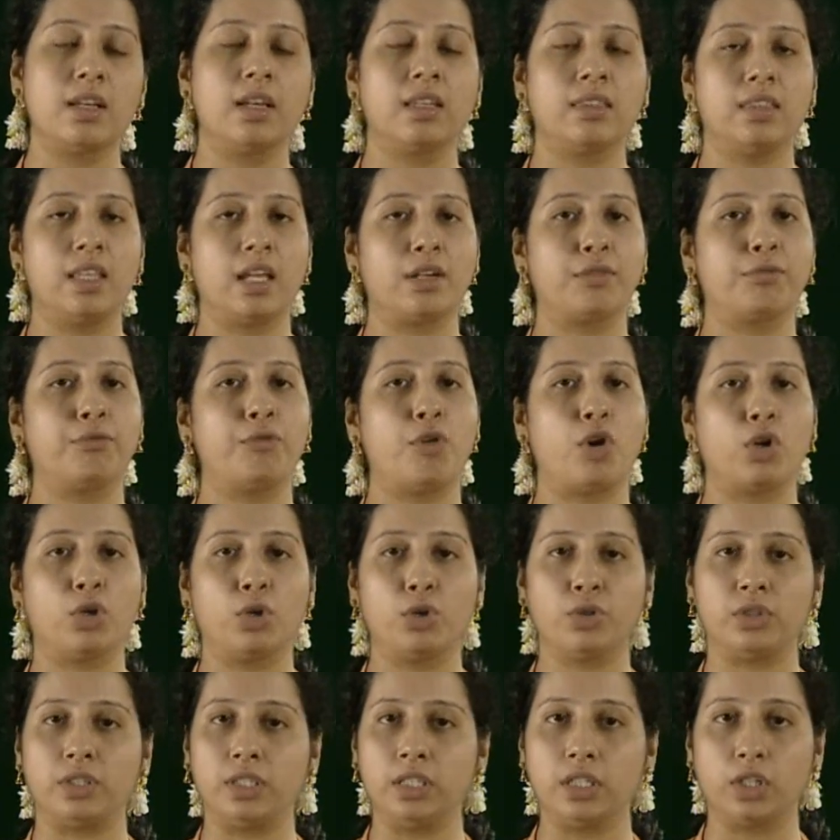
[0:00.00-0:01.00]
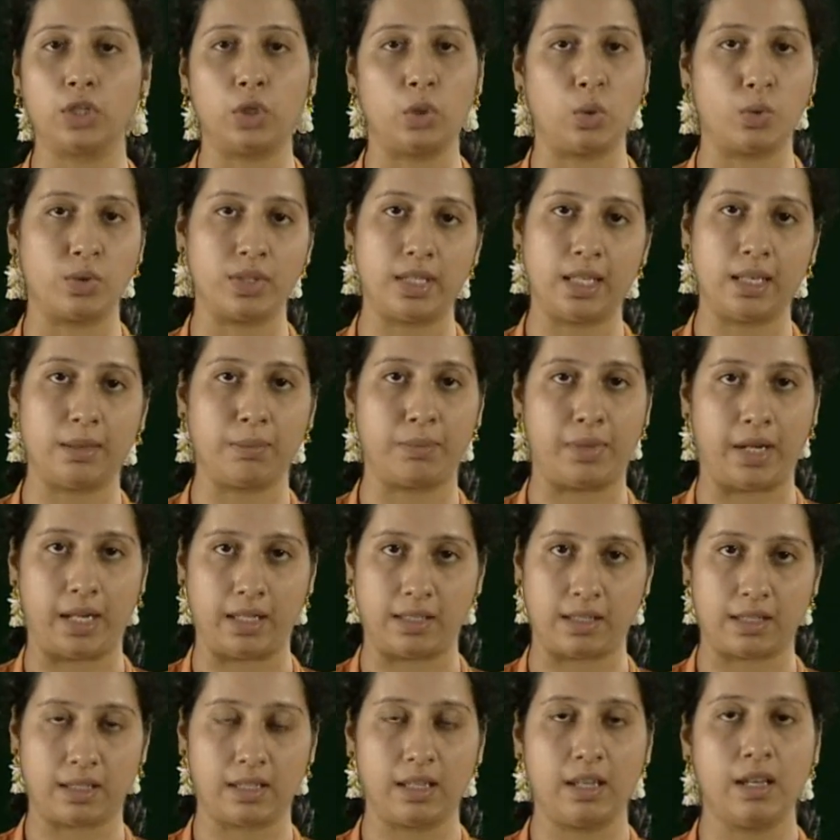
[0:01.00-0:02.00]
that follow the closing
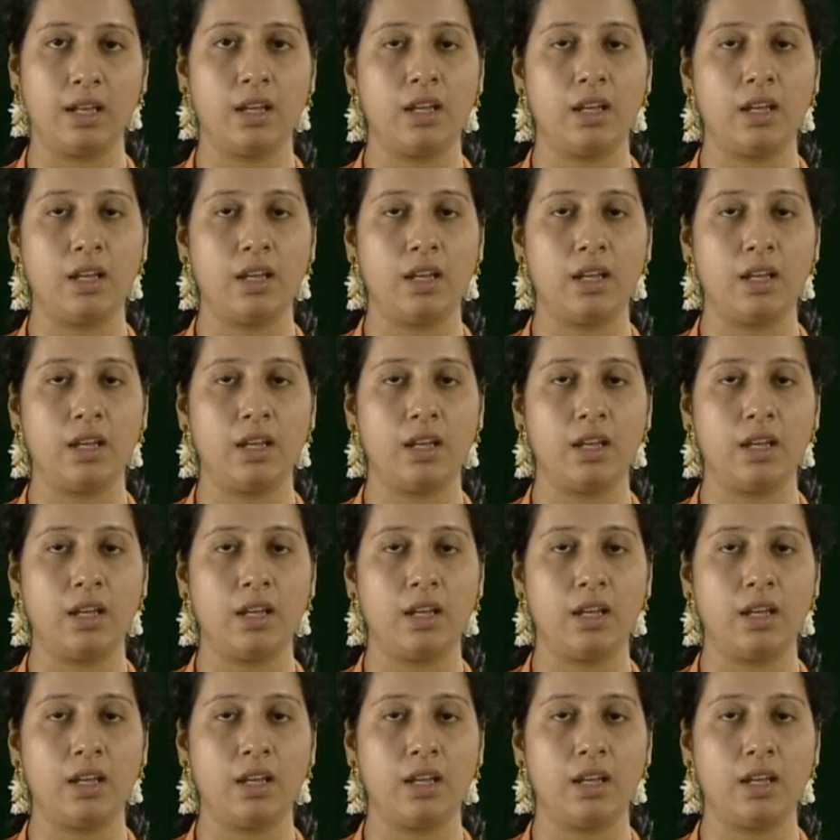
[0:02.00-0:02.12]
brace.